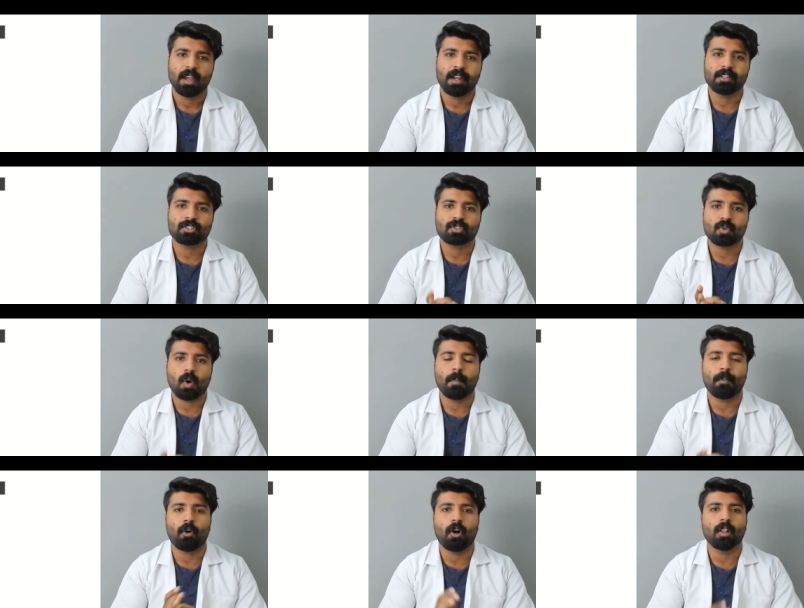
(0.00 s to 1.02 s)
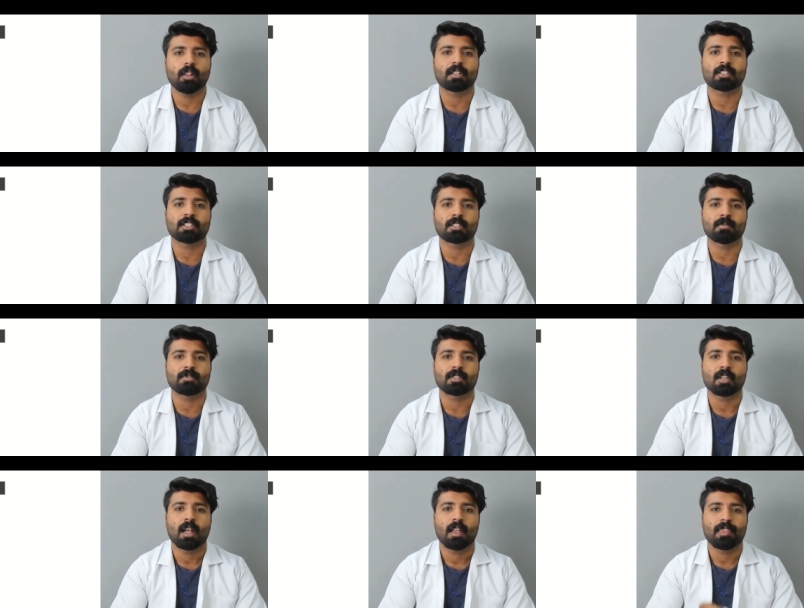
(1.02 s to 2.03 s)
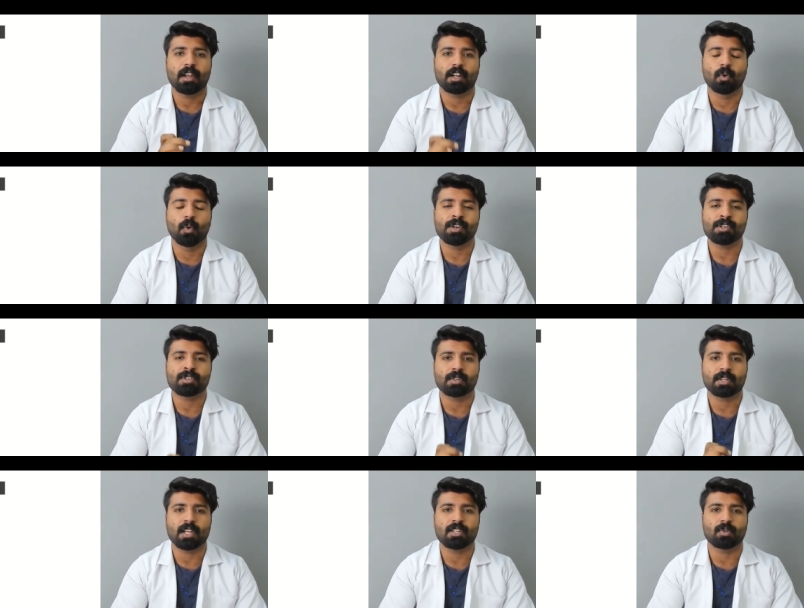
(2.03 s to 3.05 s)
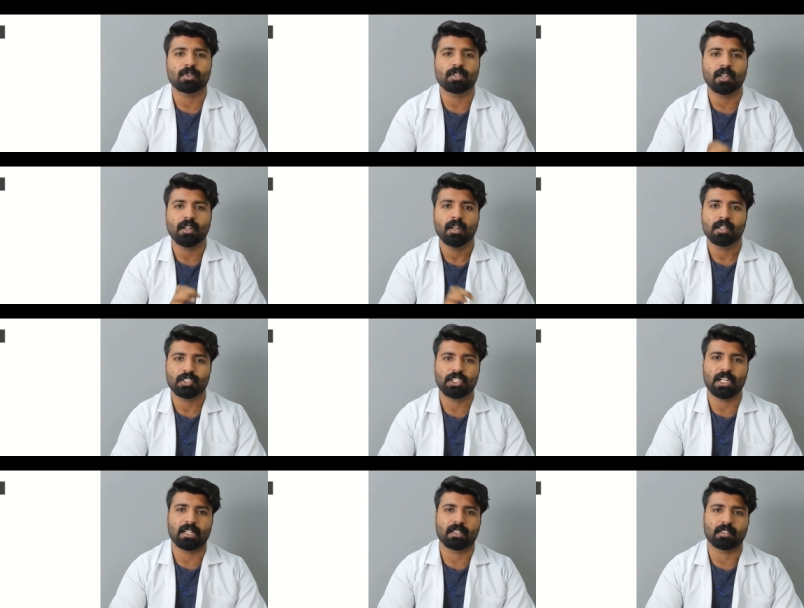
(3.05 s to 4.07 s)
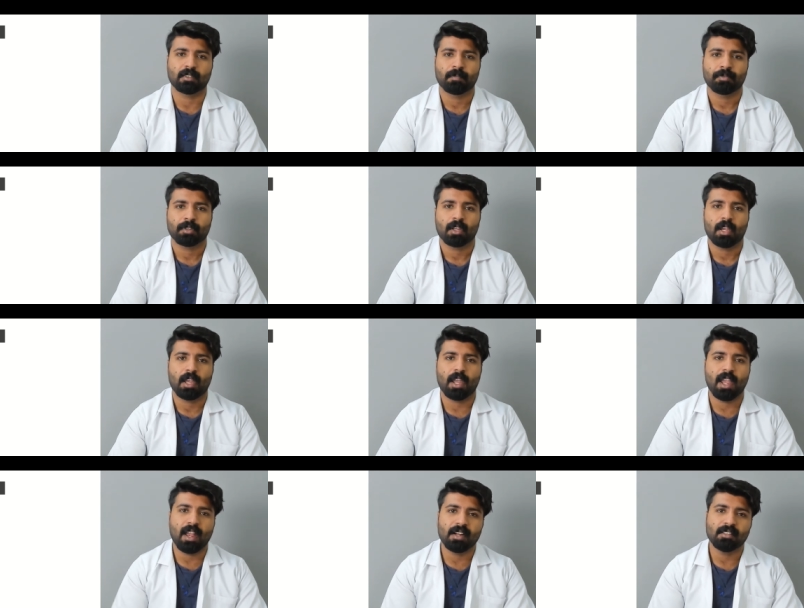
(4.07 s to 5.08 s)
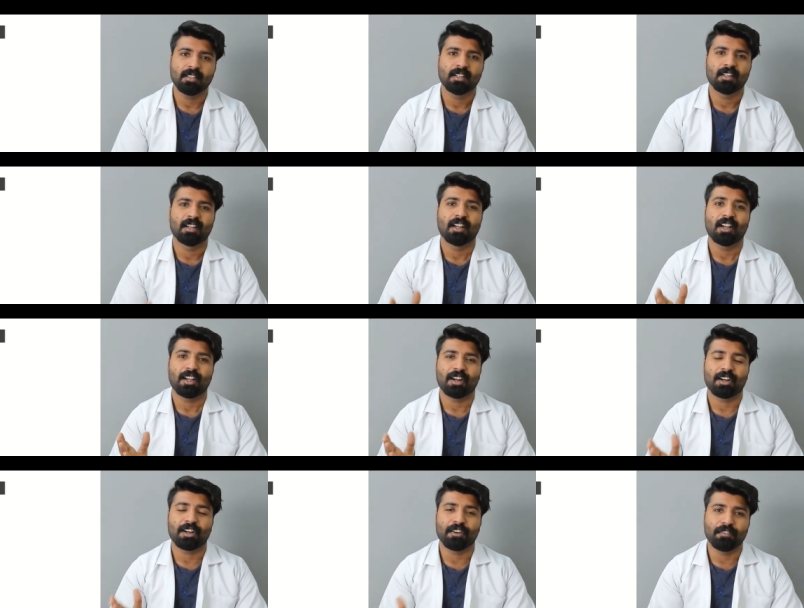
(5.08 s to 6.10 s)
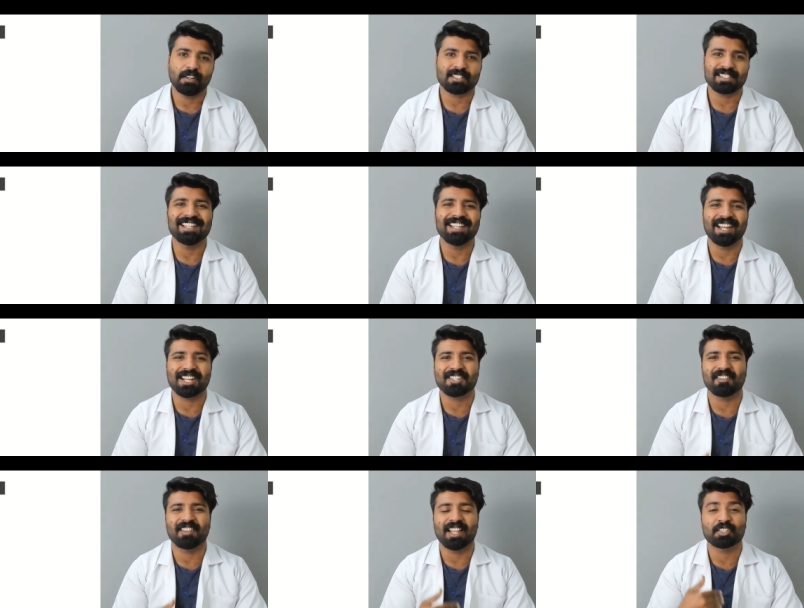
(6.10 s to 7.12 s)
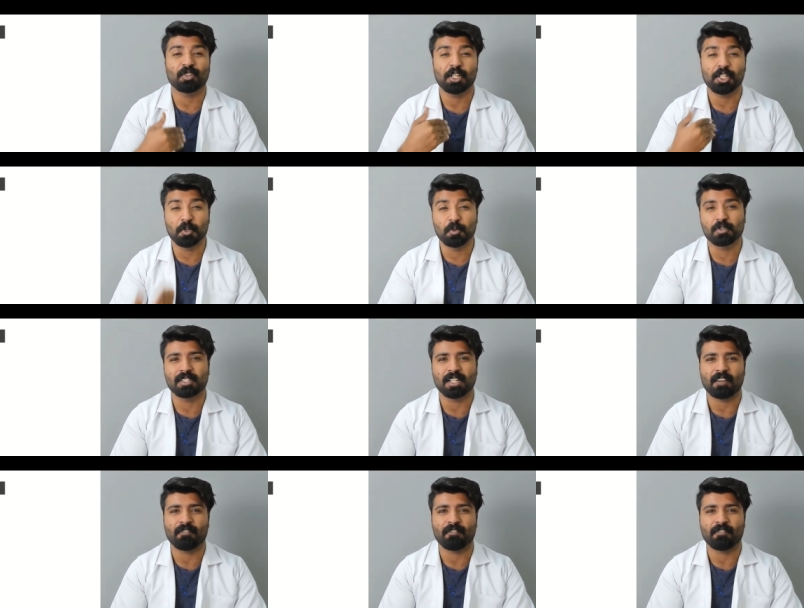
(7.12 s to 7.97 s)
and stop all the systems that are going to get to their death. And reversely, it will actually use that